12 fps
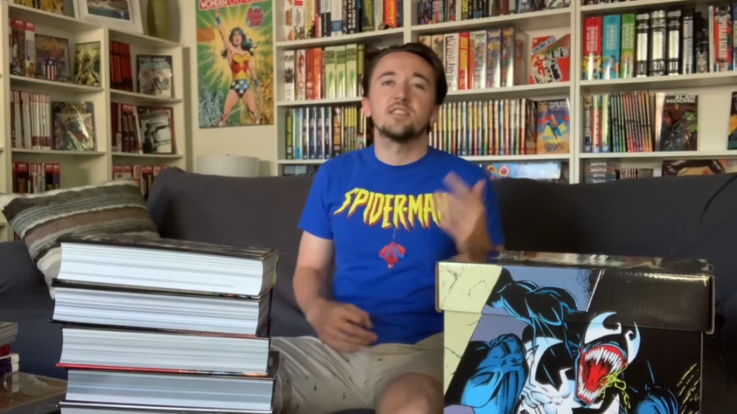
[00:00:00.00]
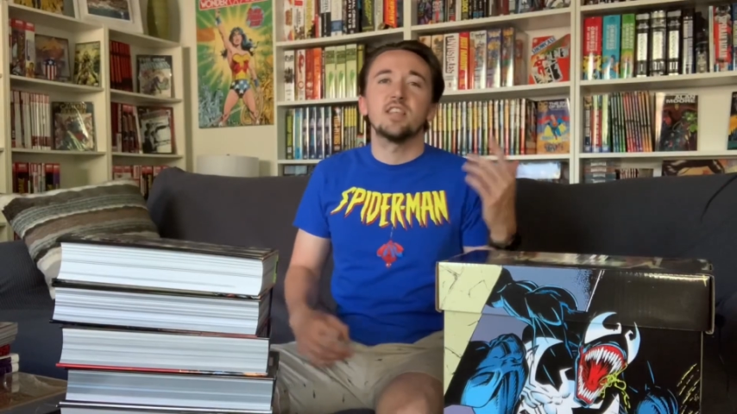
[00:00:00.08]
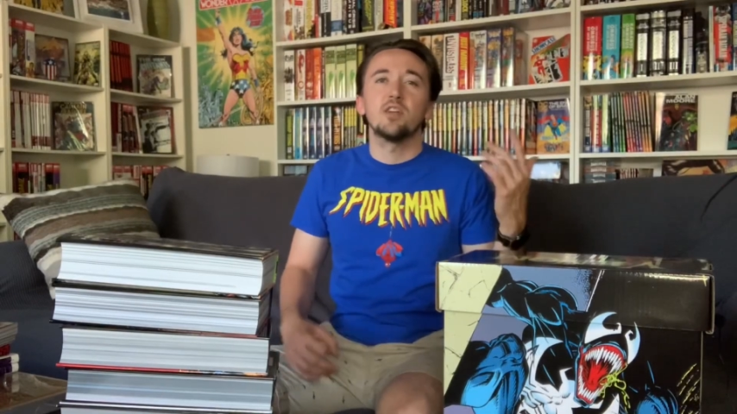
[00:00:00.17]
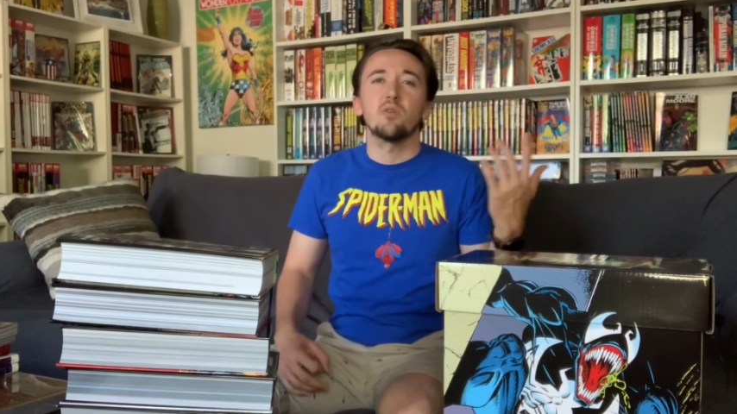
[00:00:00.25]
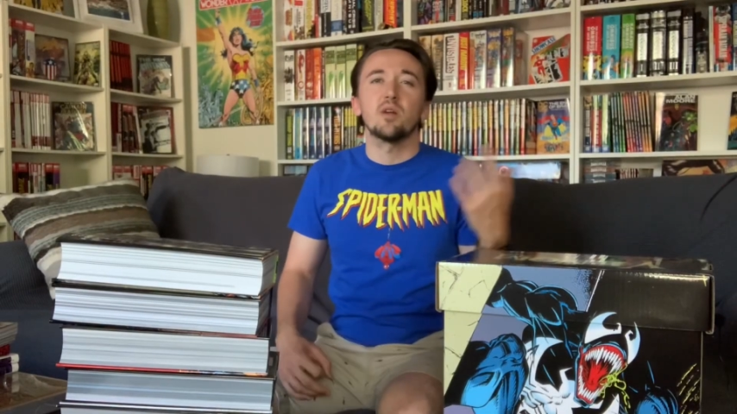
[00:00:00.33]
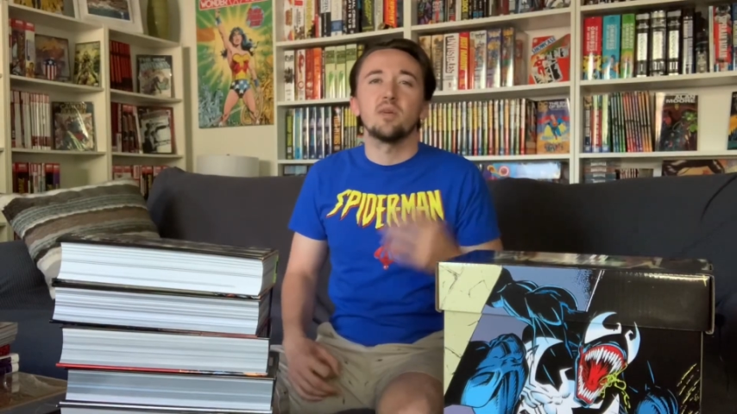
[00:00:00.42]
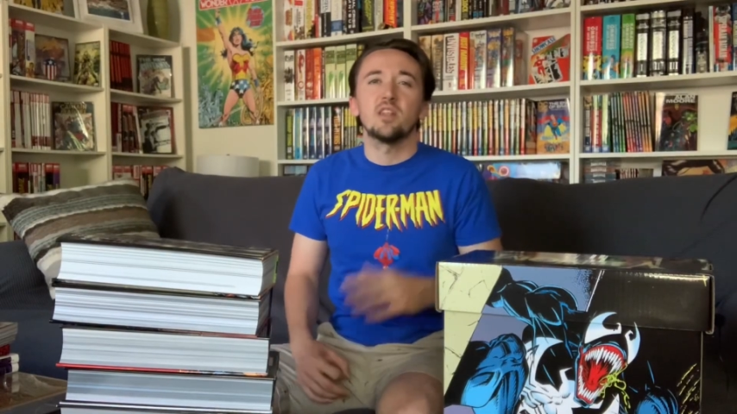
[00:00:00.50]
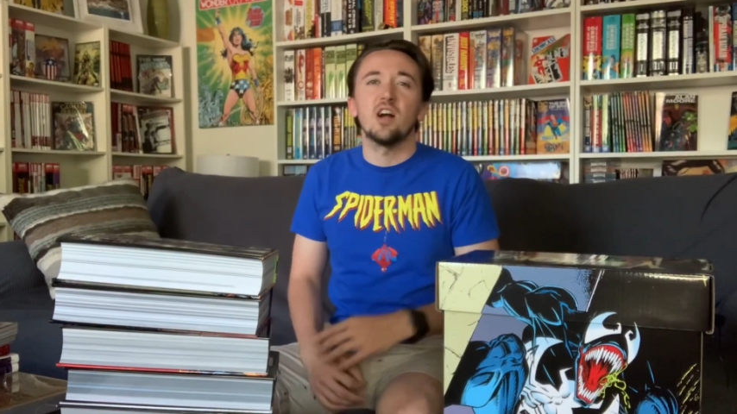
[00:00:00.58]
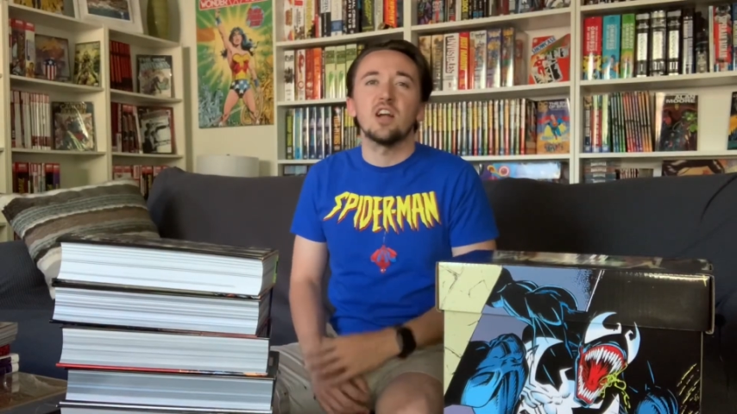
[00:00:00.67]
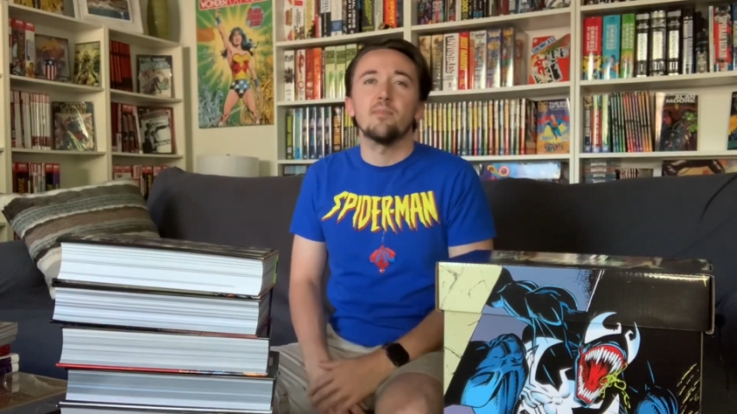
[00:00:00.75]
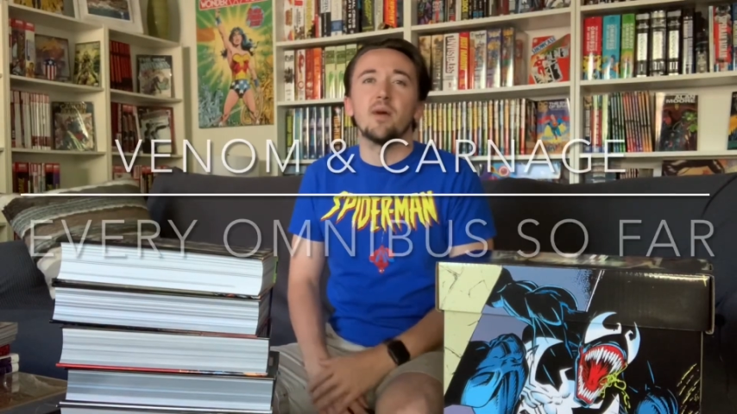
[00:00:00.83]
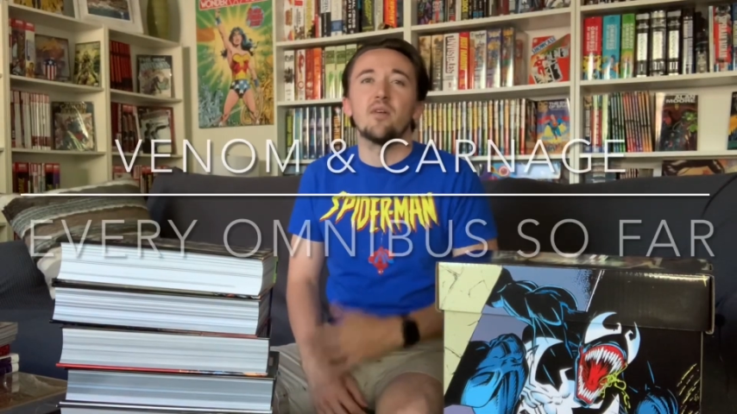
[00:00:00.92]
Today we're going to be
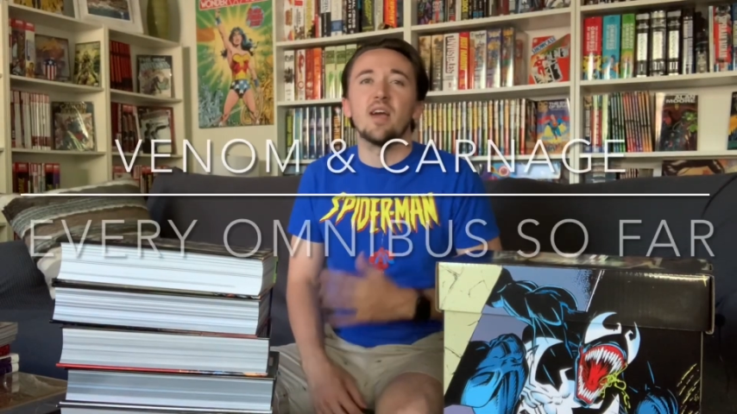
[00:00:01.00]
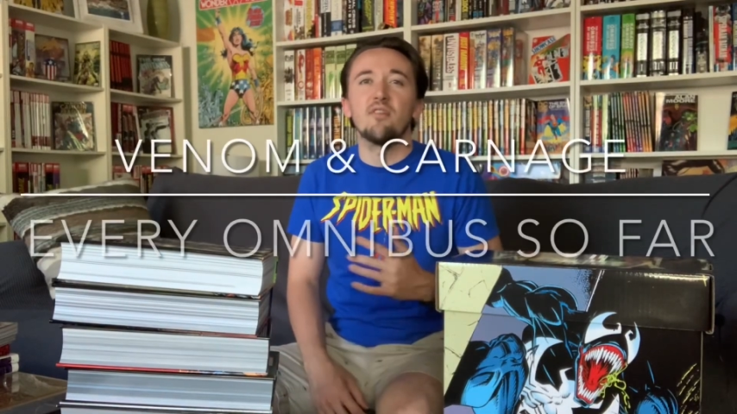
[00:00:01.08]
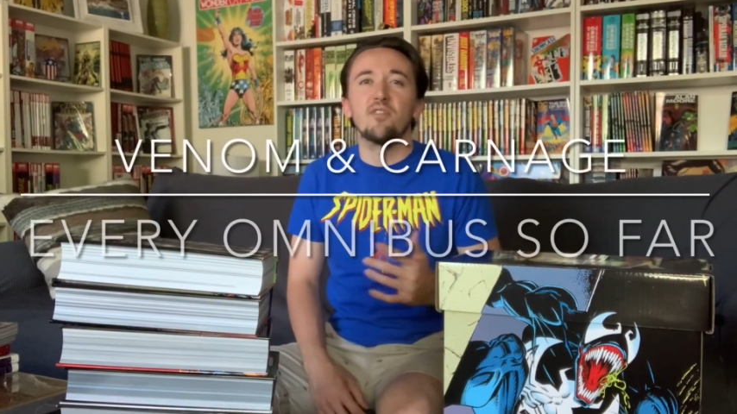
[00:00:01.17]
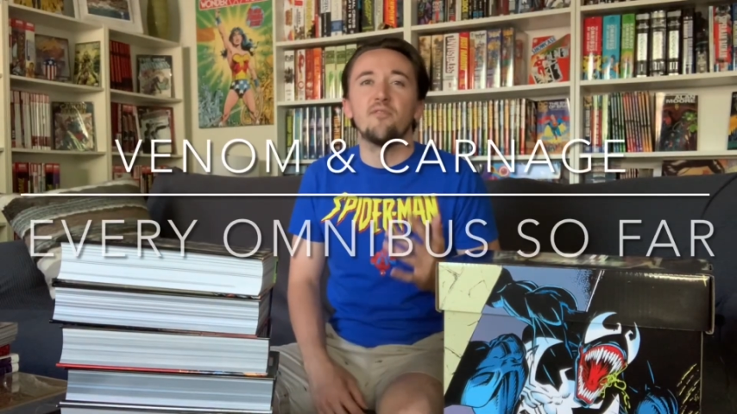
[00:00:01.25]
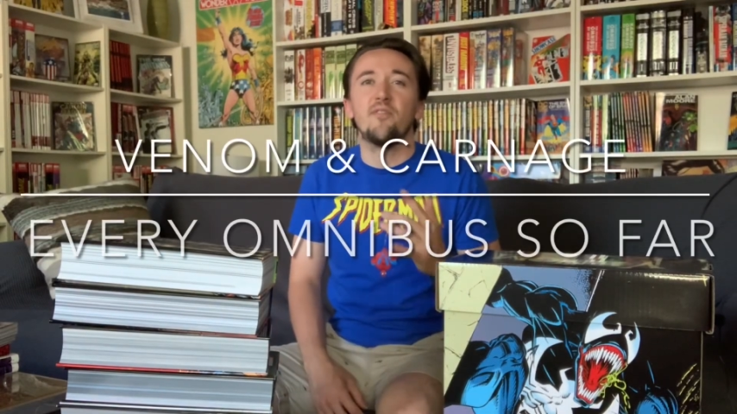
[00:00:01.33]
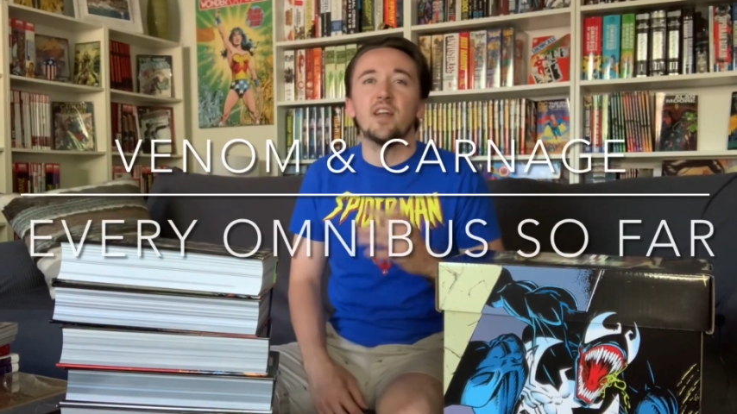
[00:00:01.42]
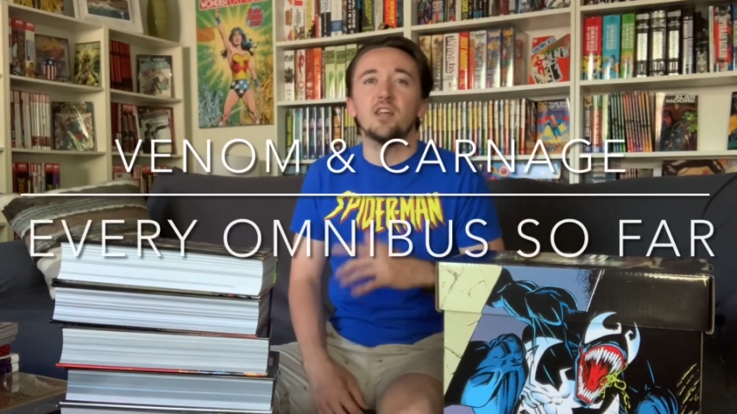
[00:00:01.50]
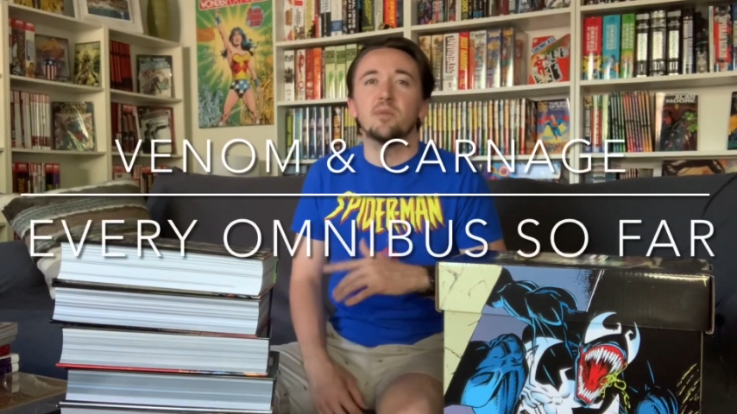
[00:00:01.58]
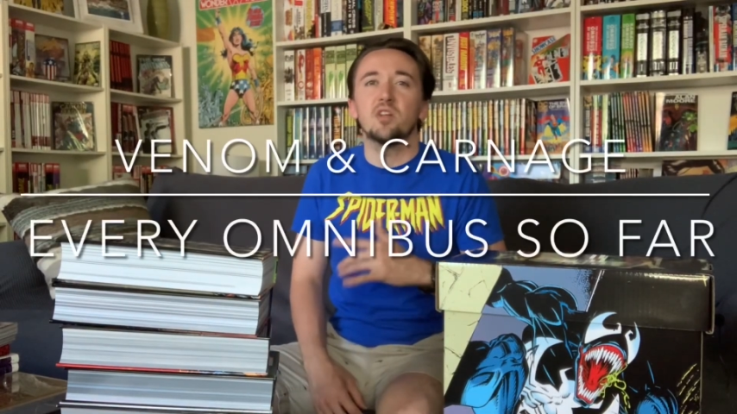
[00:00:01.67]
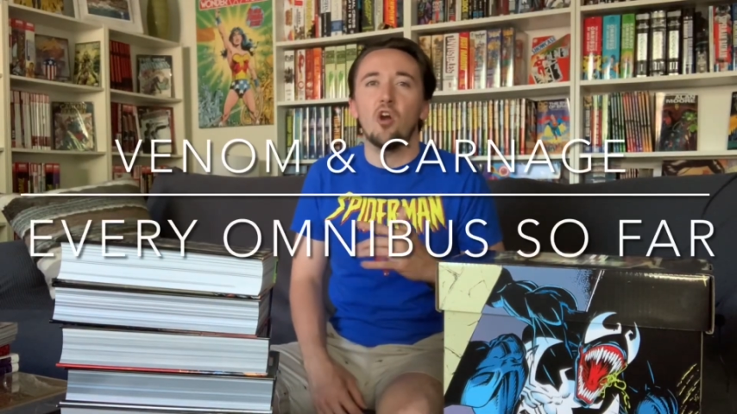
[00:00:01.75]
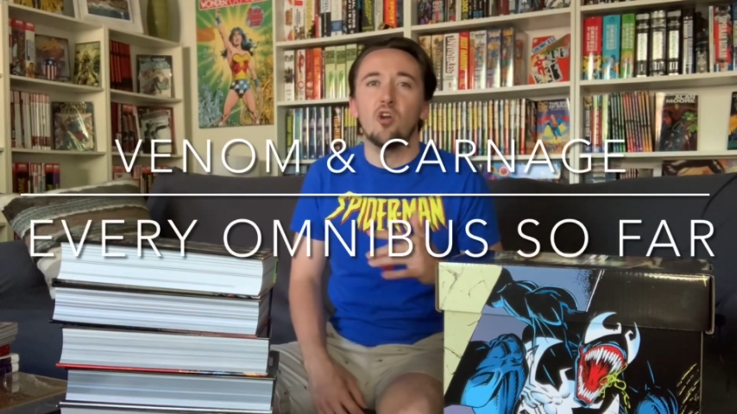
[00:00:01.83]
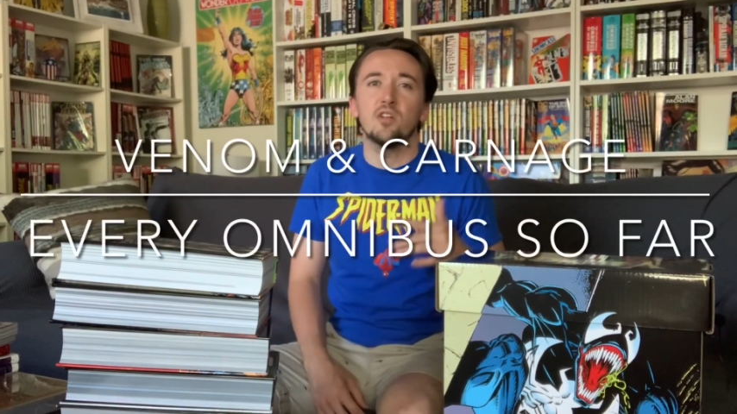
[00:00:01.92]
talking about every Venom
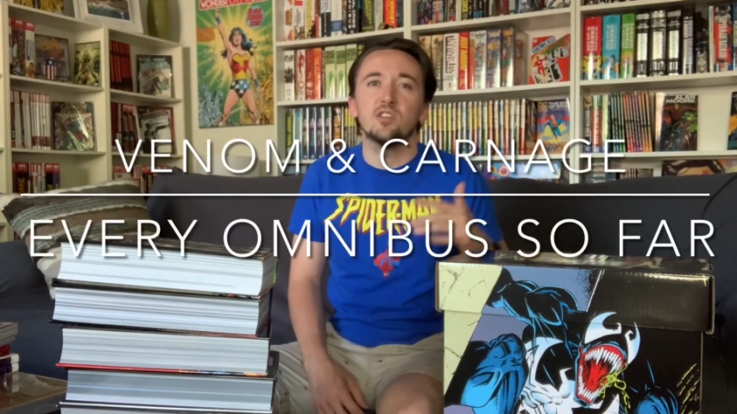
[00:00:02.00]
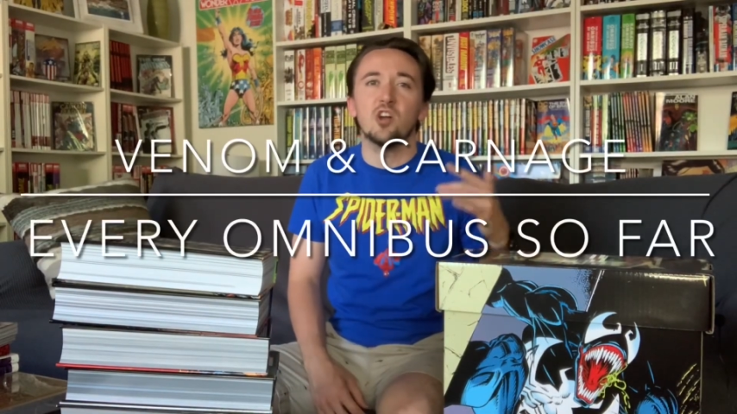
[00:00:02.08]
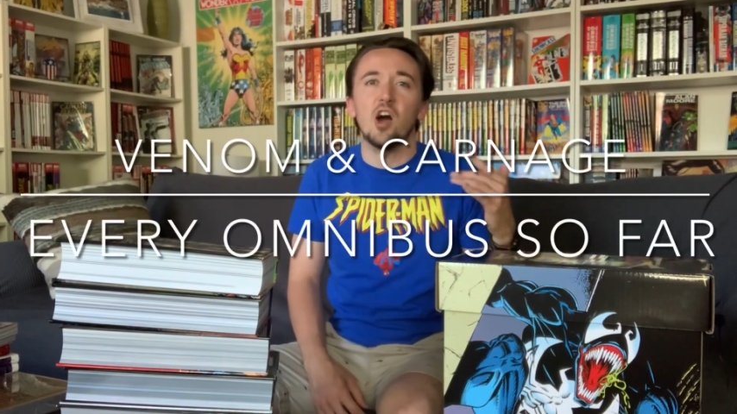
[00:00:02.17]
and Carnage